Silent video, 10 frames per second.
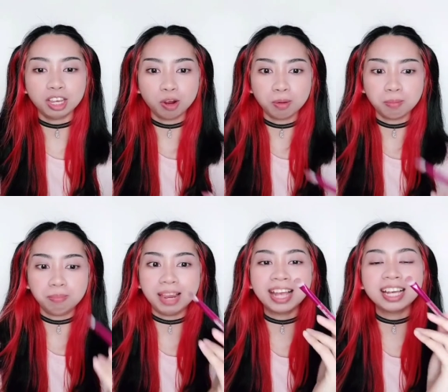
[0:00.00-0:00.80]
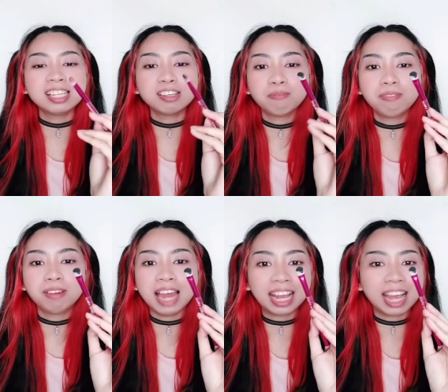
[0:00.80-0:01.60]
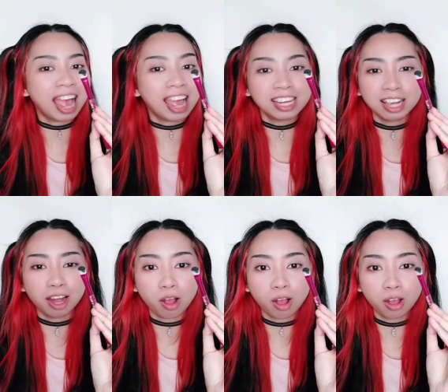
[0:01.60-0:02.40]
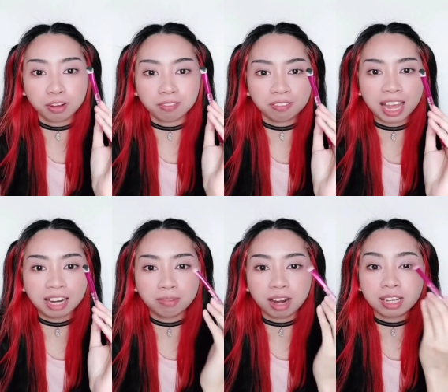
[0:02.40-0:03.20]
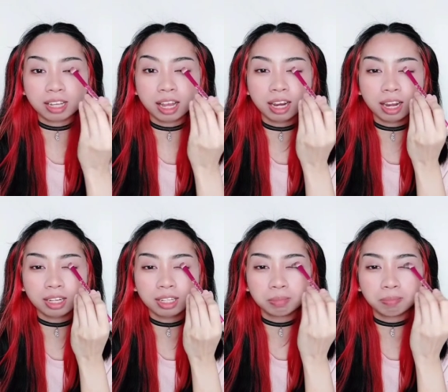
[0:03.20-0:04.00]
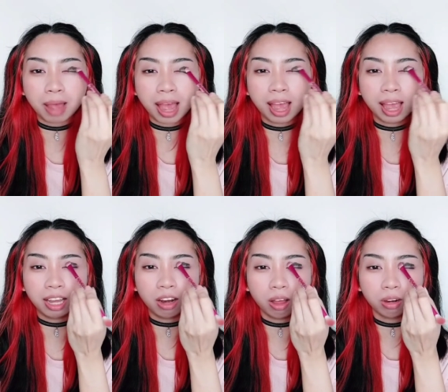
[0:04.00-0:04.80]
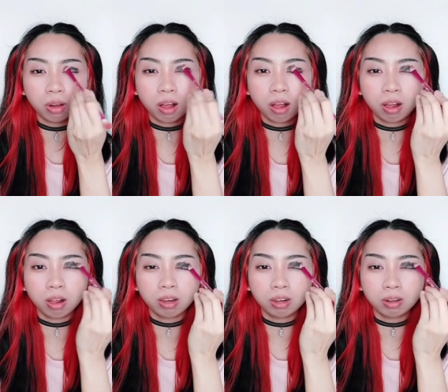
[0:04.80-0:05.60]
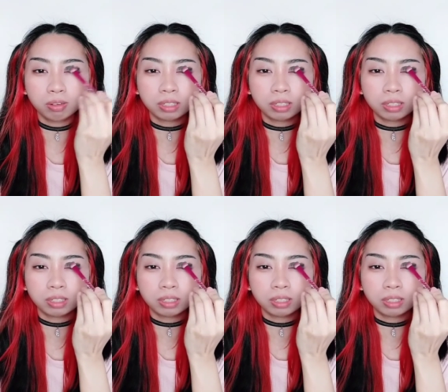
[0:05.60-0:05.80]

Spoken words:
your blackest of black eyeshadow on your flat brush and then just pack it on all over.